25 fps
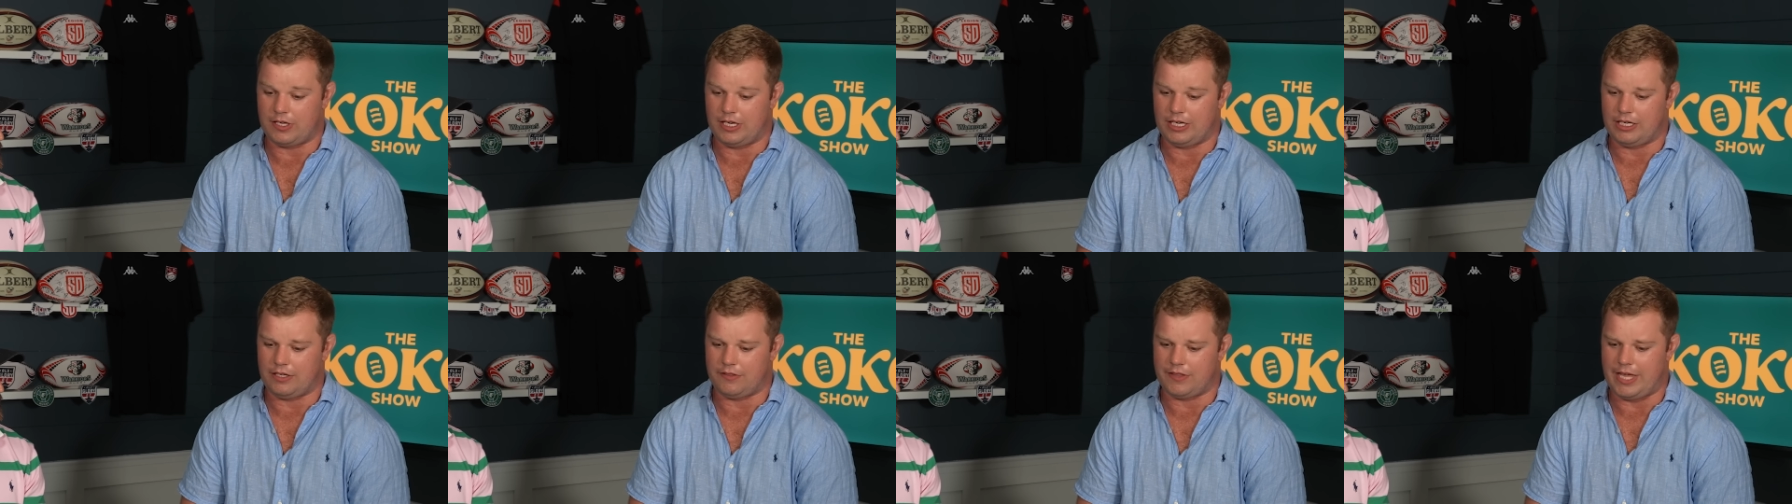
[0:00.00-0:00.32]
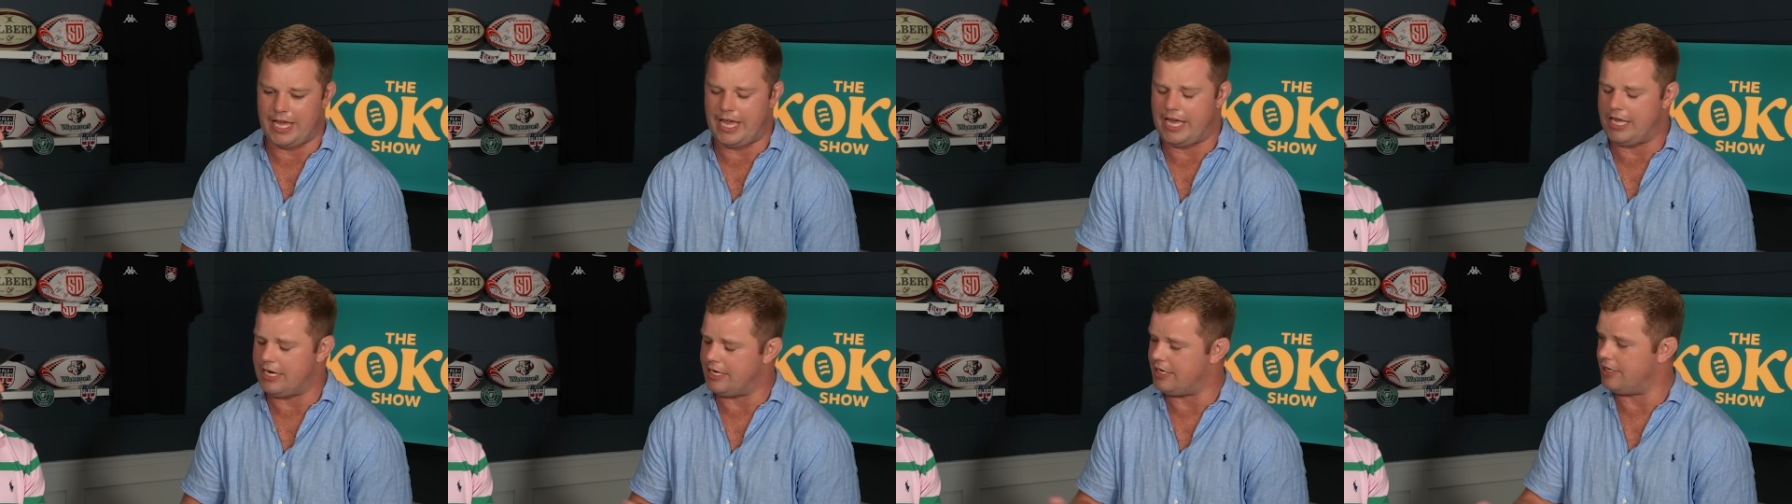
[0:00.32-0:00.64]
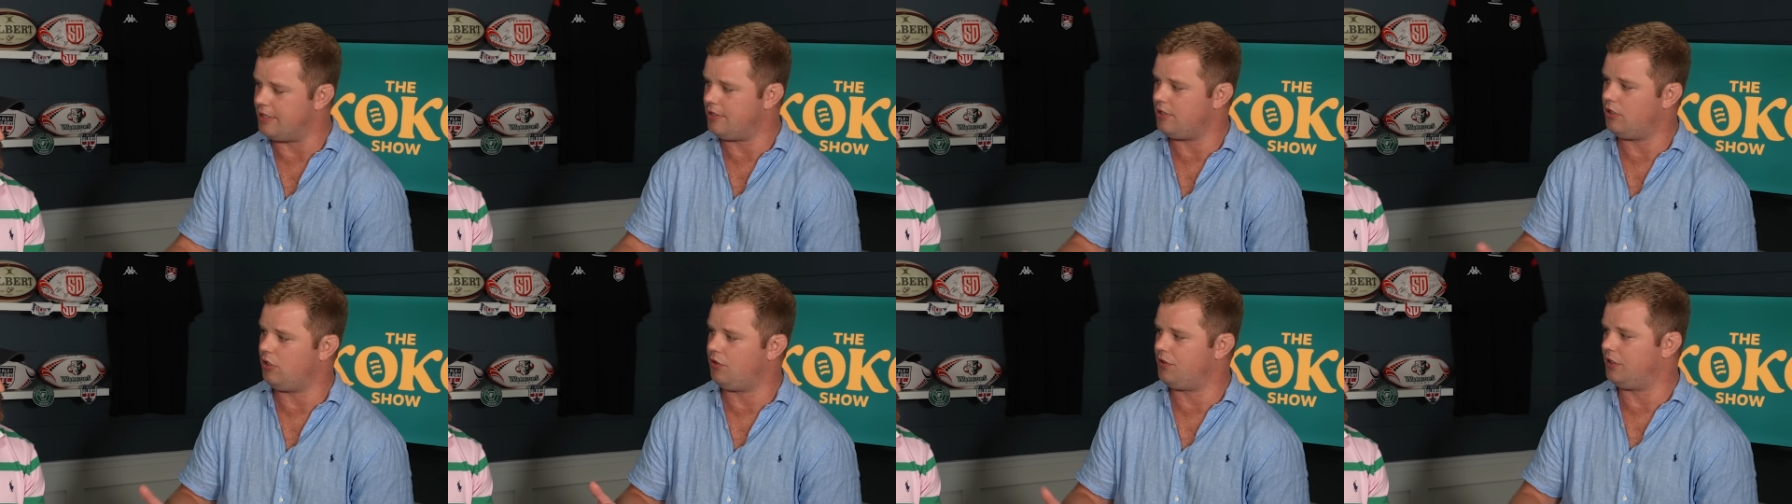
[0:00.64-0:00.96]
uh, the
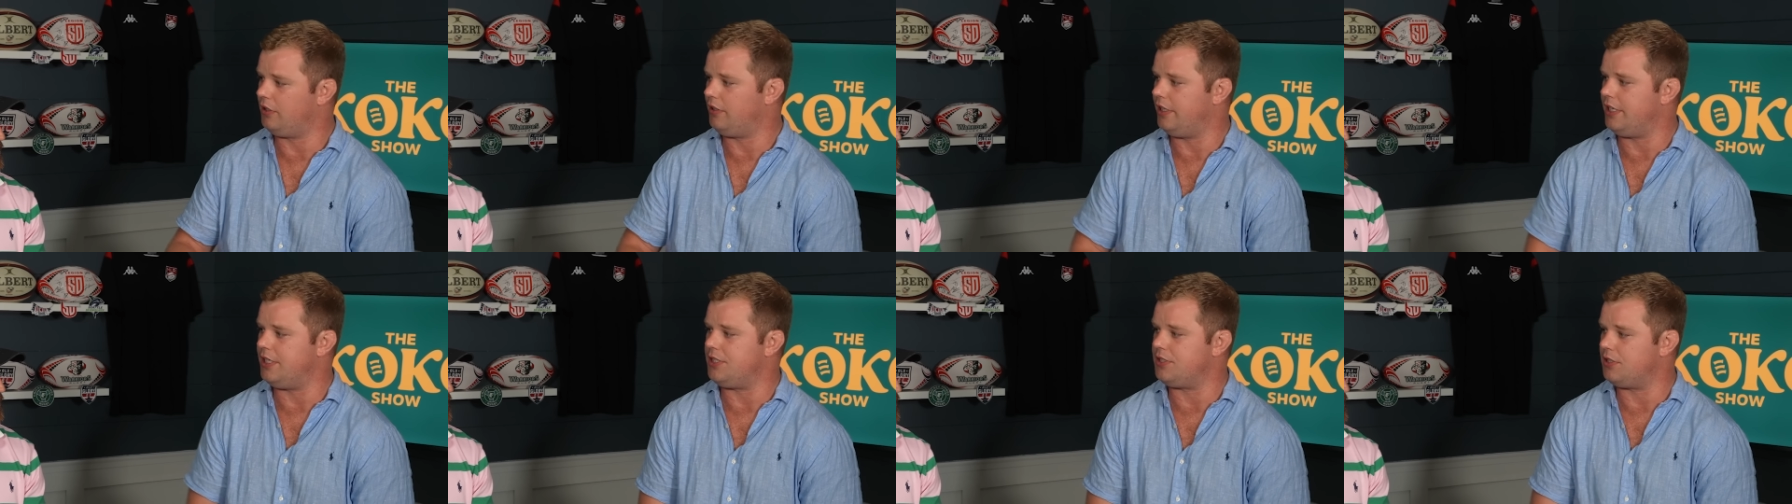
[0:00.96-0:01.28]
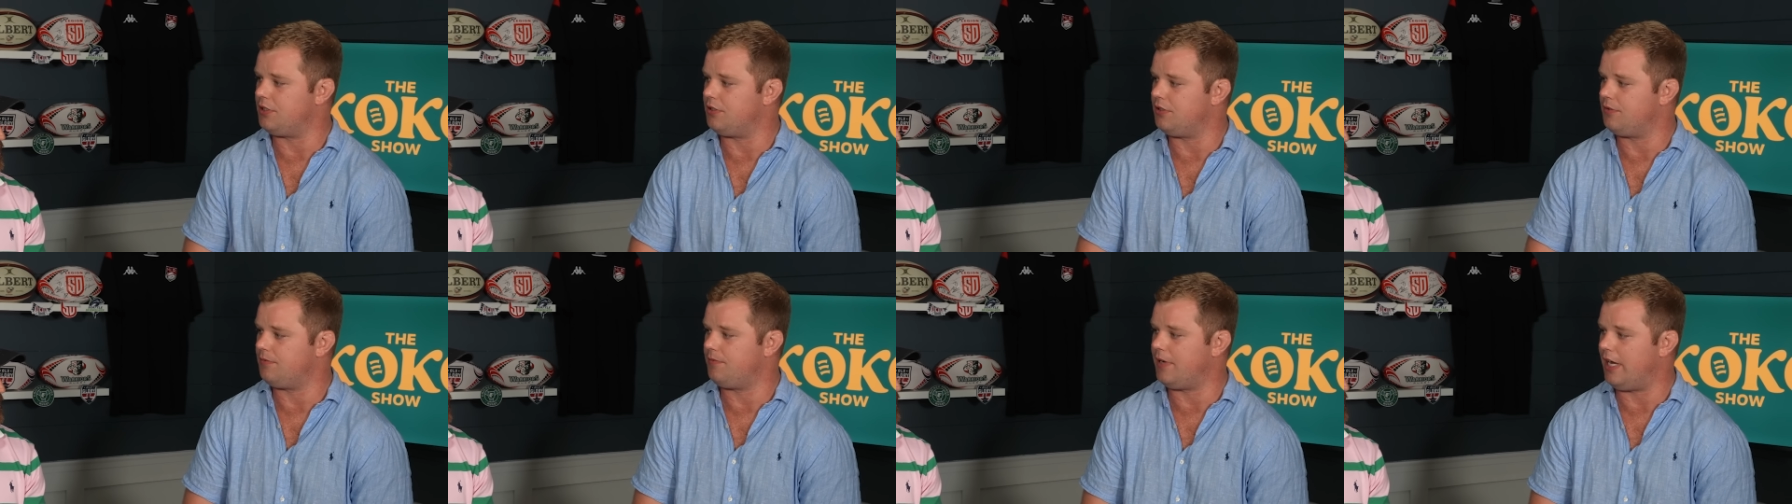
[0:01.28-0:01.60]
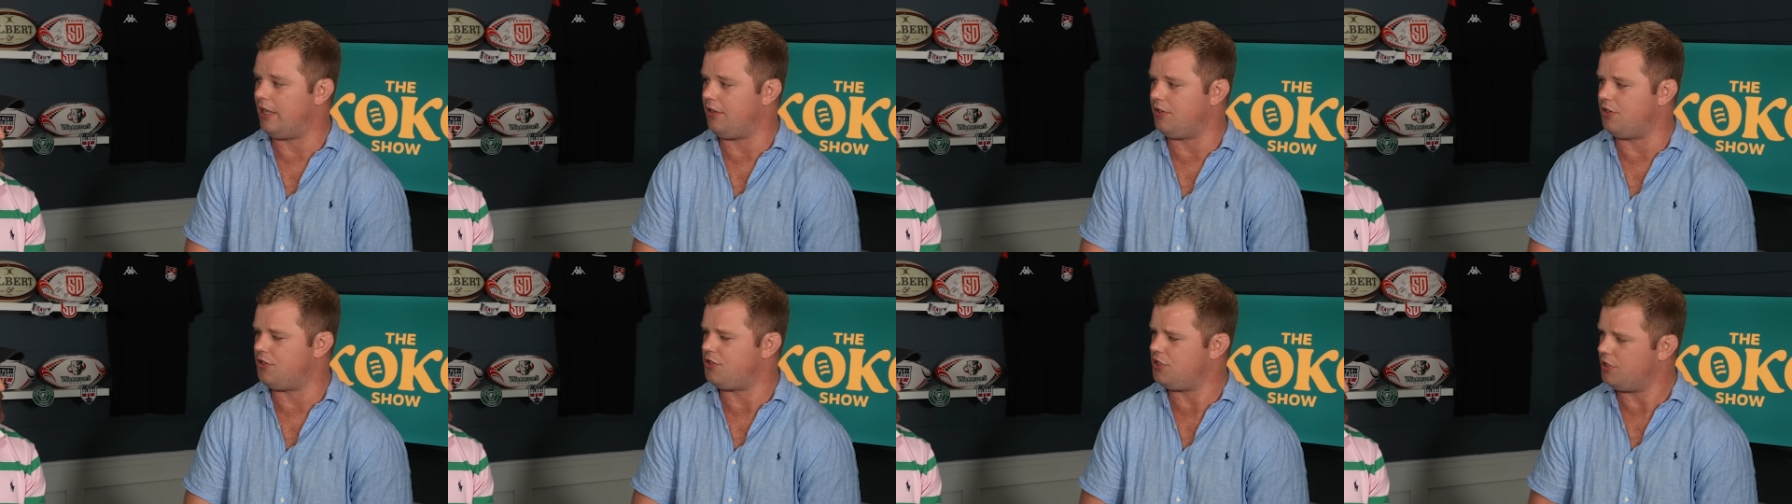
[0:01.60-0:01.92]
N on the Legion
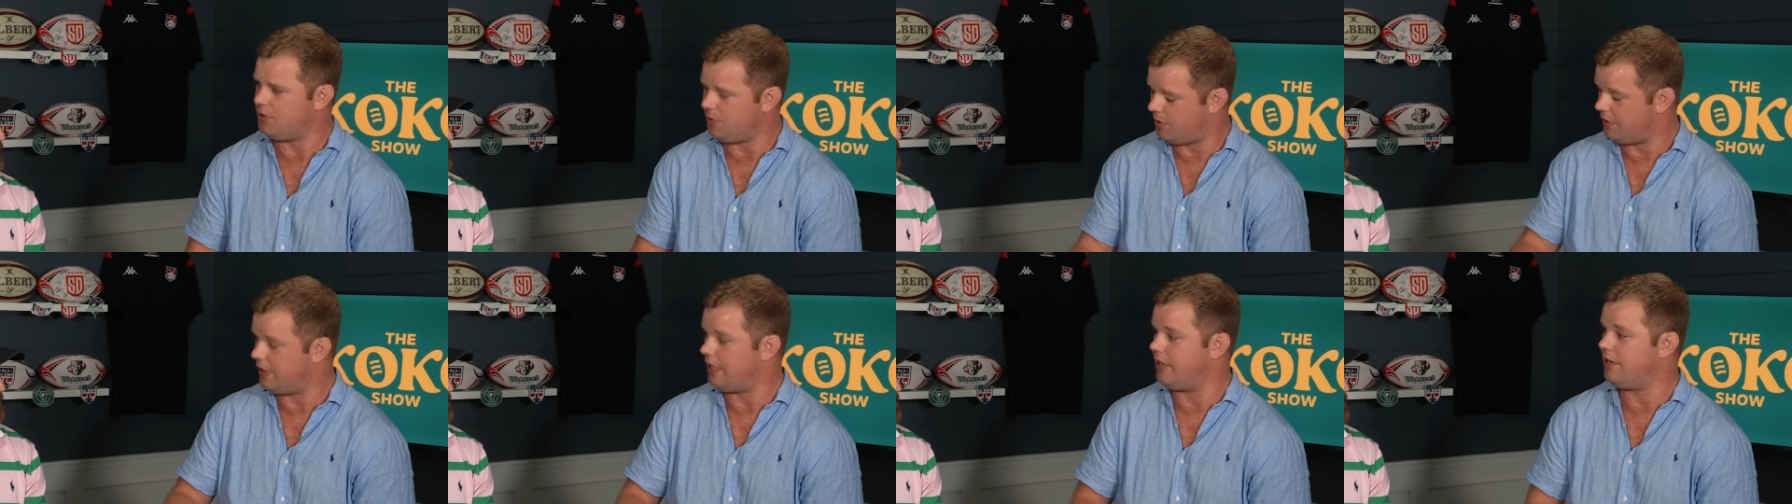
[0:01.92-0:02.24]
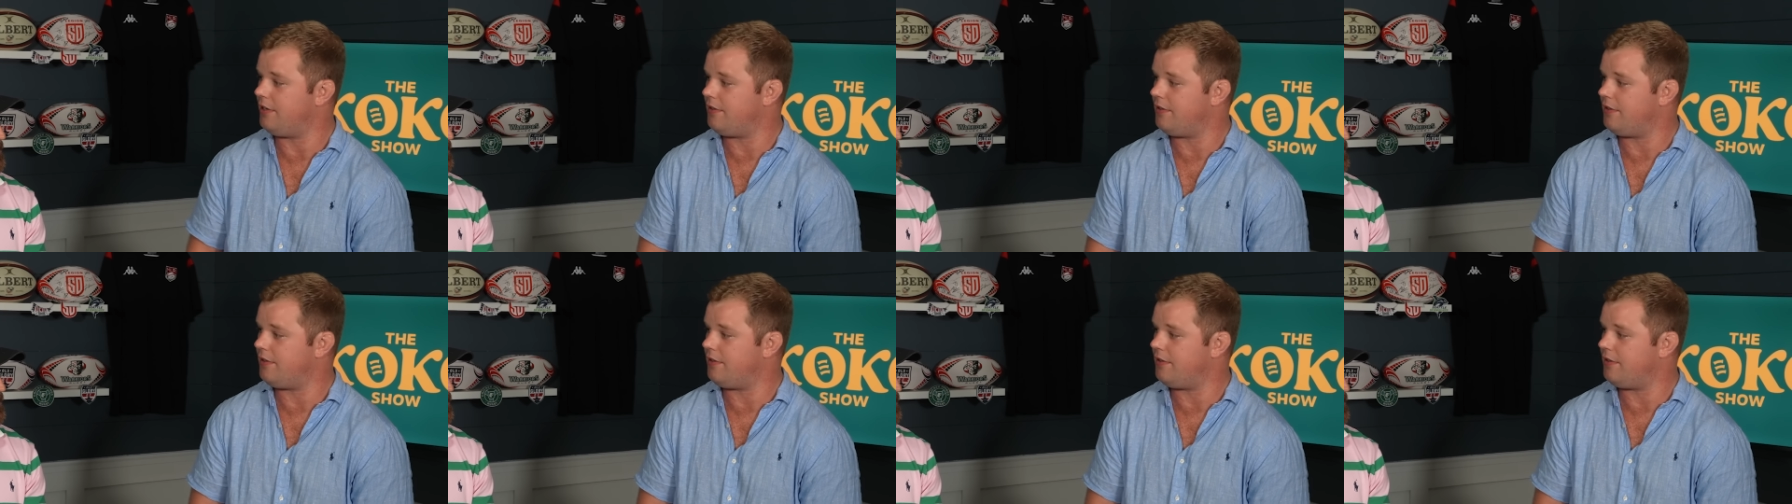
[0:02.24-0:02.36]
values. You know what that